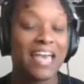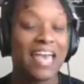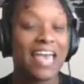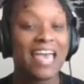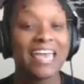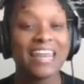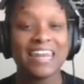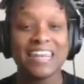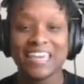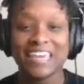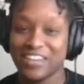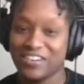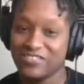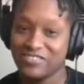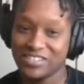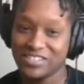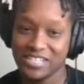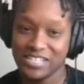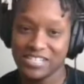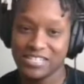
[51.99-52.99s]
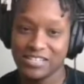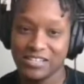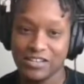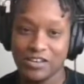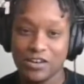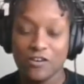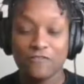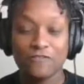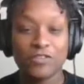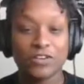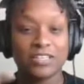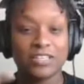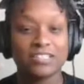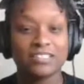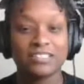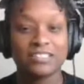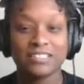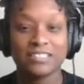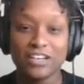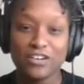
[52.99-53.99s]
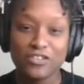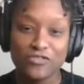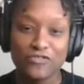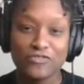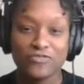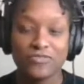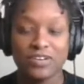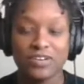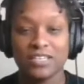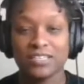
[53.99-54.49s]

and energy for yourself,